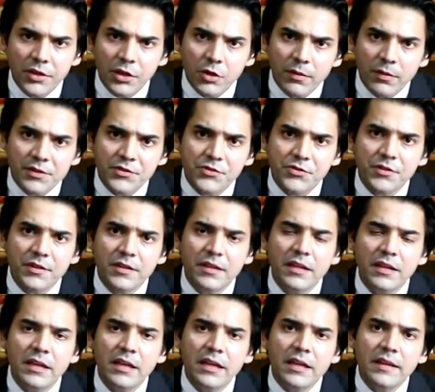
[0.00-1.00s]
on the
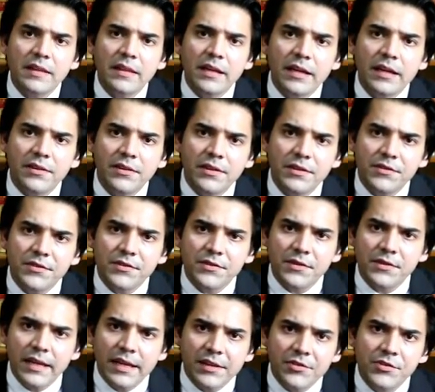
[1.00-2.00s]
question that
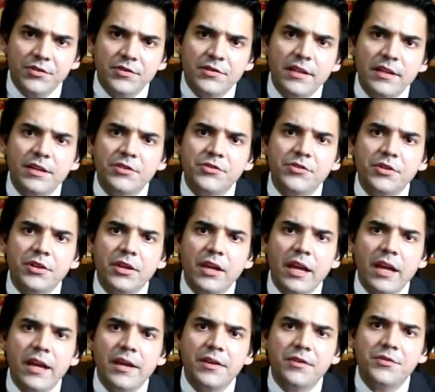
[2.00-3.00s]
this legislature
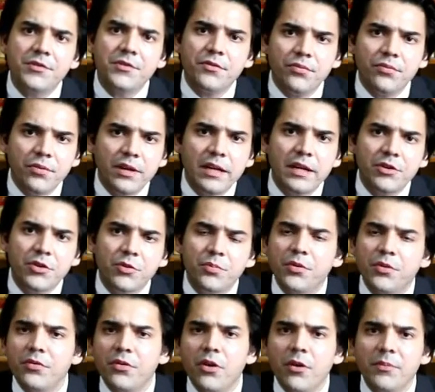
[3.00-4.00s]
has failed to
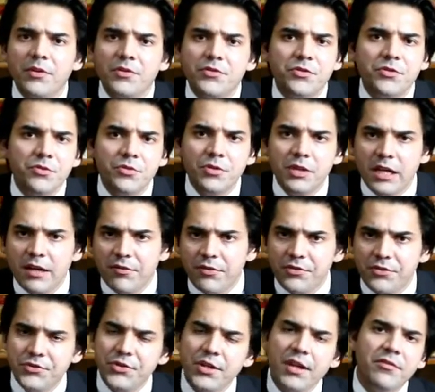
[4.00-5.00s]
perform its duty
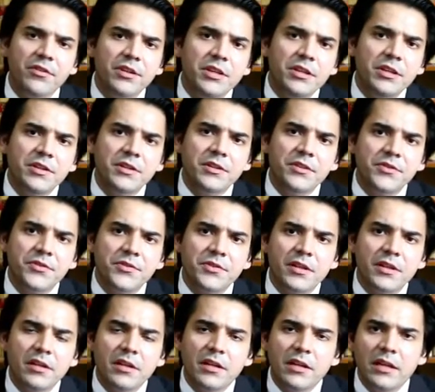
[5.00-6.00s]
after 7
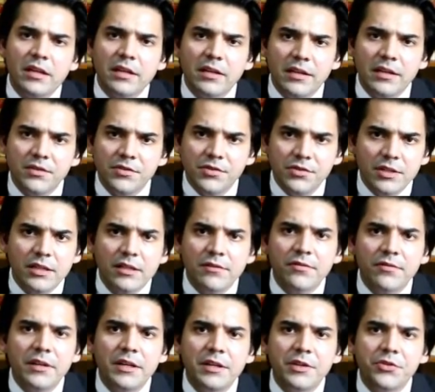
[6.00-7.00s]
years. It has
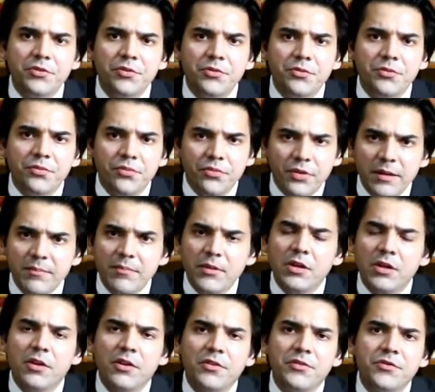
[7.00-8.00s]
still failed to frame
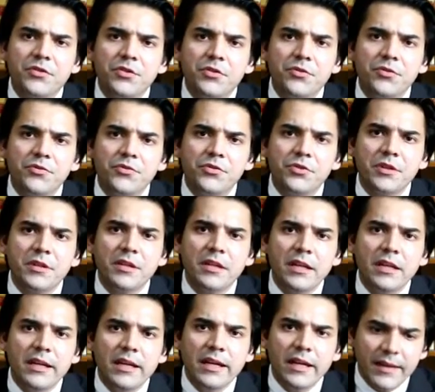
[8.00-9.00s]
the constitution,
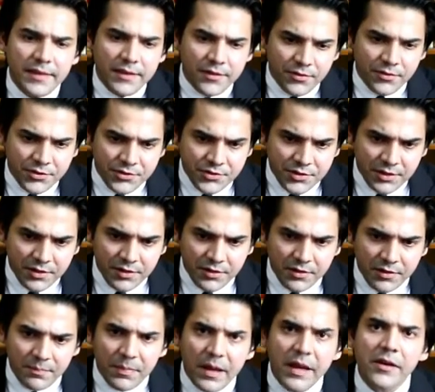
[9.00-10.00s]
and there were
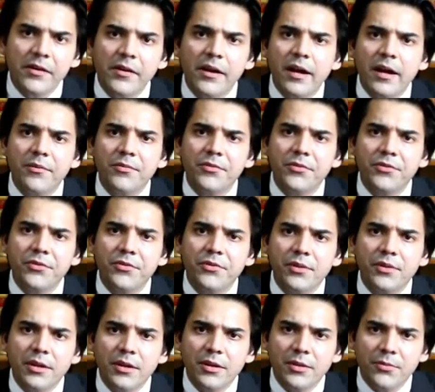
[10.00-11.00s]
certain
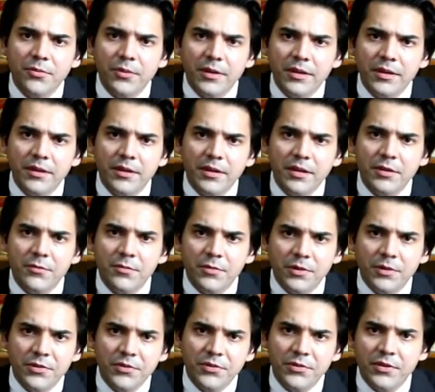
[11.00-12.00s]
paragraphs where it
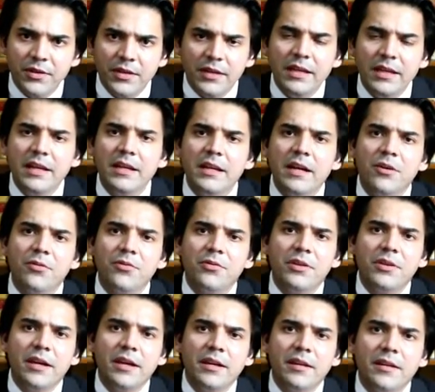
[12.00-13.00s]
was laid
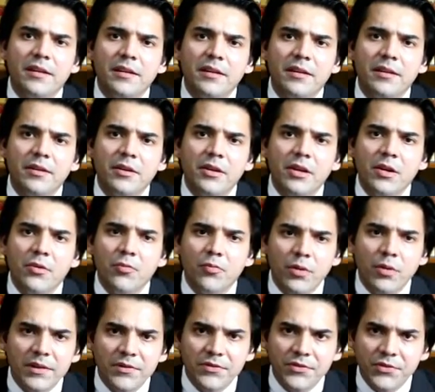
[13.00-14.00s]
out that
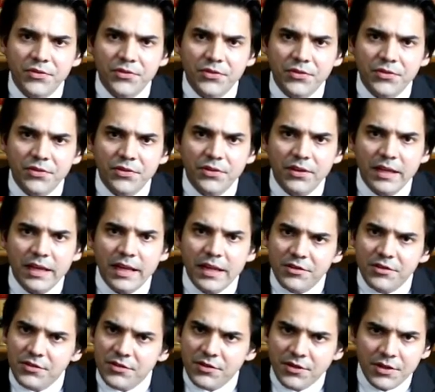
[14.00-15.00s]
once a
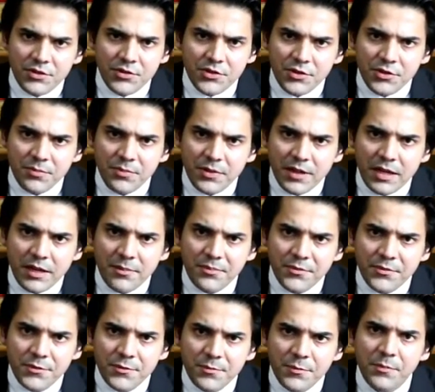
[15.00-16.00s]
legislature
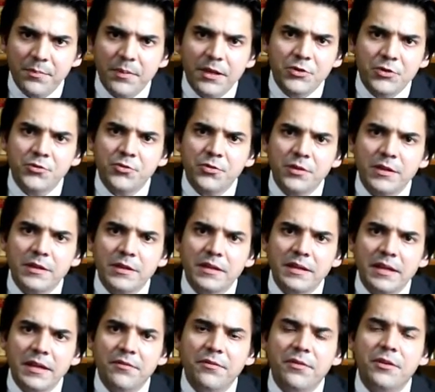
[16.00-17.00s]
becomes
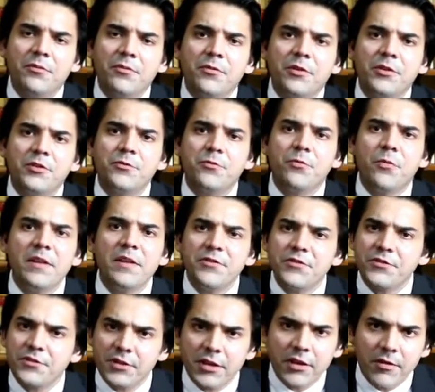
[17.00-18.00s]
perpetual, if it was
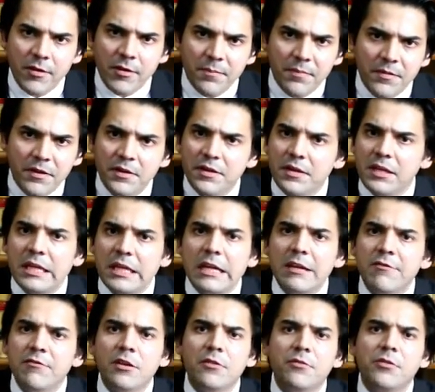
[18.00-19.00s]
once corrupted, the
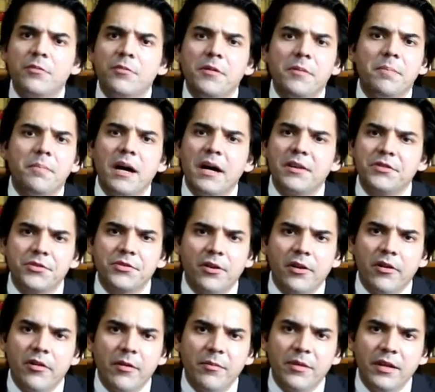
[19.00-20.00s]
evil would be past
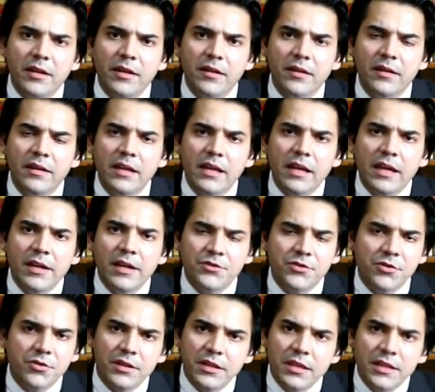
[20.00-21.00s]
all remedy.
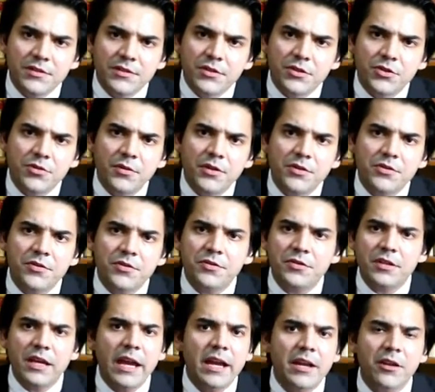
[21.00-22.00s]
And so in these
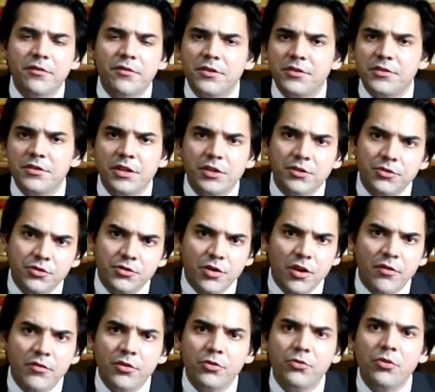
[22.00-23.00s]
situations, the head of the state, the
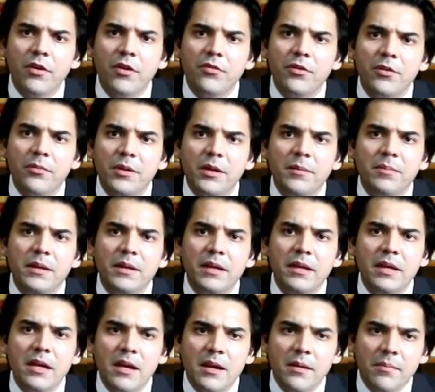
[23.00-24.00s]
sovereign, whoever may
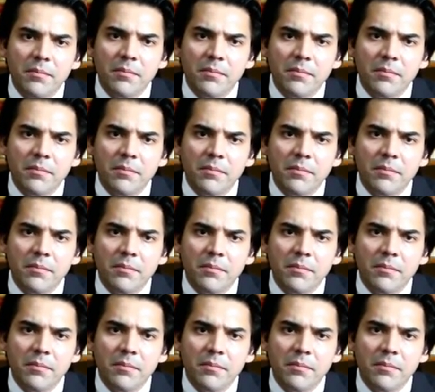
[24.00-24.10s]
be,